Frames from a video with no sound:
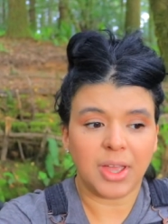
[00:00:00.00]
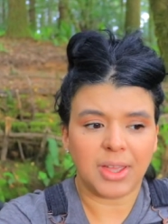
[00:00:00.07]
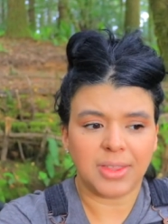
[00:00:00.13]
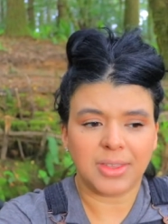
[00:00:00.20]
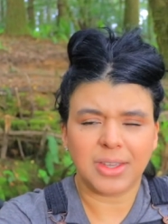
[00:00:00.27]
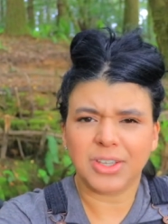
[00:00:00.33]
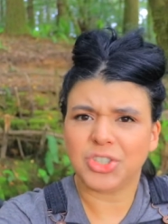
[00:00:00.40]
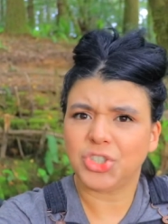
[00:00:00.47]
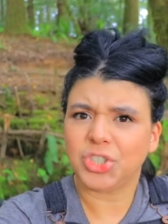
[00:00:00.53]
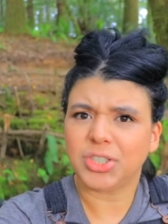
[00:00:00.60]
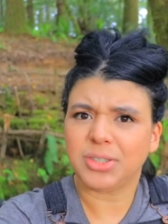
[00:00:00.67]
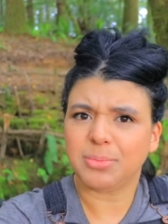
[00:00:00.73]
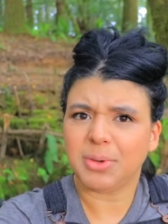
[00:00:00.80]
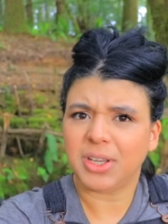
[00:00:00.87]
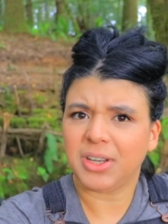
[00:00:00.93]
I think
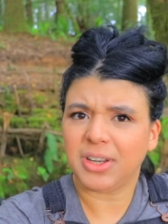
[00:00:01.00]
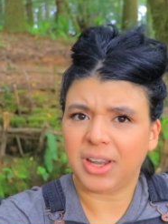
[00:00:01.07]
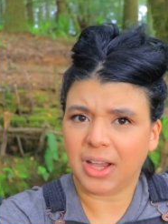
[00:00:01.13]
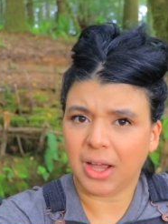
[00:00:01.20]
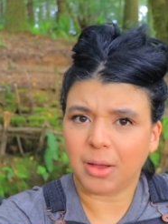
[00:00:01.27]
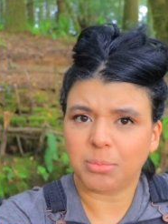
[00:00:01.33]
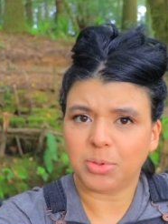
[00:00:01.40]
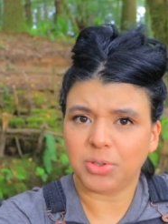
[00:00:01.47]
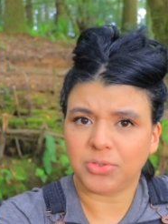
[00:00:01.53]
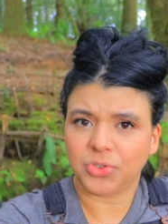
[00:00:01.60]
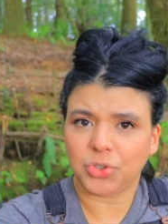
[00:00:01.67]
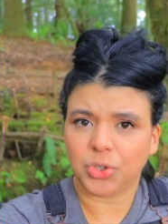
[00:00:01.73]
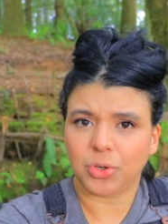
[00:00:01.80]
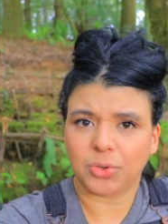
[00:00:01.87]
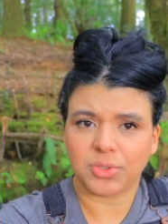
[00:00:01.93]
she's been in a couple of
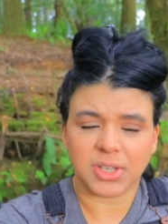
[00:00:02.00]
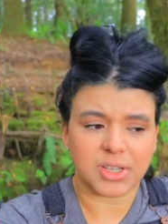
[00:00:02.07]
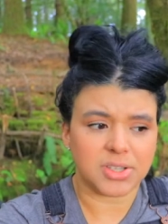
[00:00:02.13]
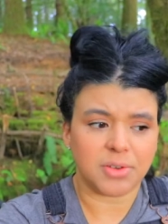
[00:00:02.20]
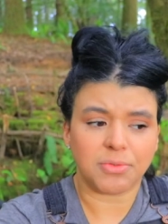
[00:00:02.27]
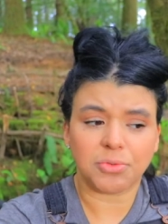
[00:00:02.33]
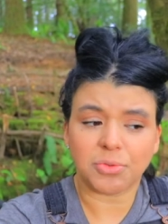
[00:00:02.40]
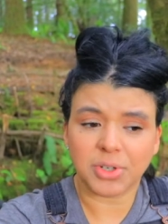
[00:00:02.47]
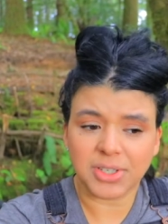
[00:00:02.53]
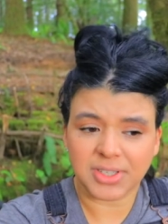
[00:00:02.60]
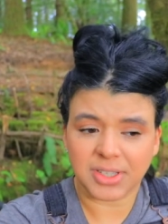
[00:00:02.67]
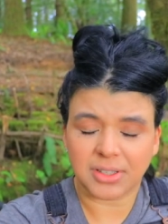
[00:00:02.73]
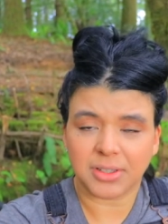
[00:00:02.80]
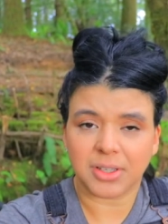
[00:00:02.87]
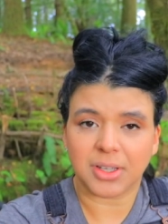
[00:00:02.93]
shows as of
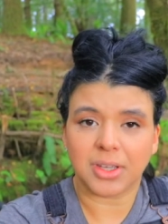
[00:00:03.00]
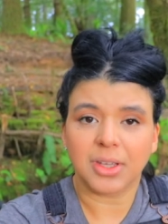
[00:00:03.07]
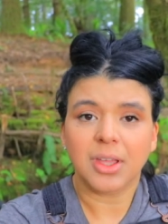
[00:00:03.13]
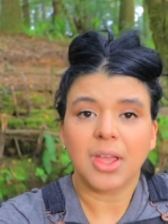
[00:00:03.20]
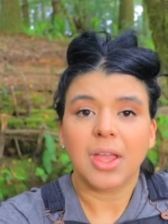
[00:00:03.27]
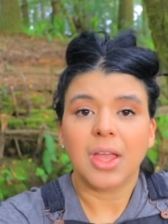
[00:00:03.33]
recently.